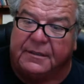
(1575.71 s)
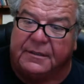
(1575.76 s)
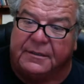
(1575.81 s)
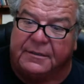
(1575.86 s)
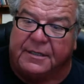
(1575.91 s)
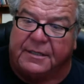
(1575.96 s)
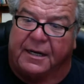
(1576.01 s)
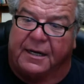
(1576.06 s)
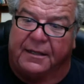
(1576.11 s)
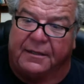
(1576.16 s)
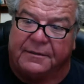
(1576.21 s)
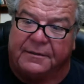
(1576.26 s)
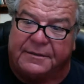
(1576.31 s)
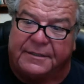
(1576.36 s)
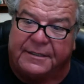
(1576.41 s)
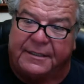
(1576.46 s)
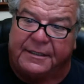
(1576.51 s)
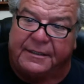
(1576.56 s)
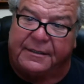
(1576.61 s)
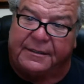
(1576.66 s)
Tyler's
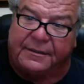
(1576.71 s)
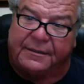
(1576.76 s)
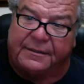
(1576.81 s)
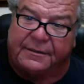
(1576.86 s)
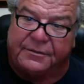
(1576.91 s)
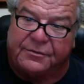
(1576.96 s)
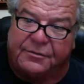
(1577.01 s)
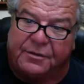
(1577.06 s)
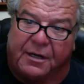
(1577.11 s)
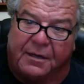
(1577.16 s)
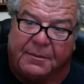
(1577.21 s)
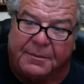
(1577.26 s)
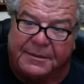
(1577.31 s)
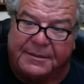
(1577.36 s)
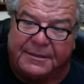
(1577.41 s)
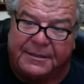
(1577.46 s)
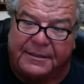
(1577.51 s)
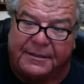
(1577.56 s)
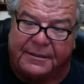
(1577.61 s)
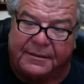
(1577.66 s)
here,
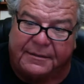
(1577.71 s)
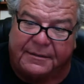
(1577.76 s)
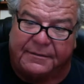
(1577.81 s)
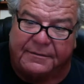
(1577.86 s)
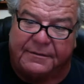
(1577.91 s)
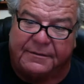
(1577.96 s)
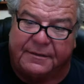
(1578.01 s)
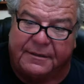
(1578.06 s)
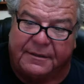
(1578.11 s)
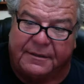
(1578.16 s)
Drama's here.